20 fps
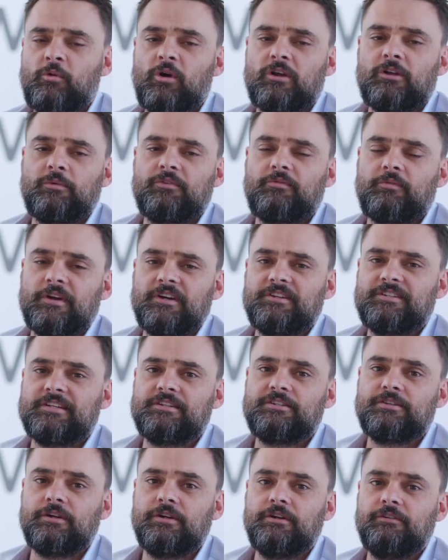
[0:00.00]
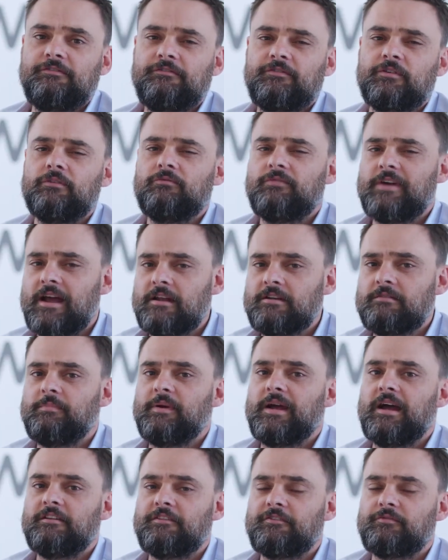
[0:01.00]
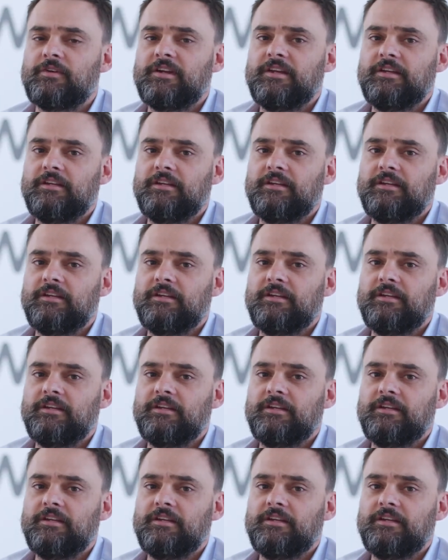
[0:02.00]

working with Rio Tinto for around about three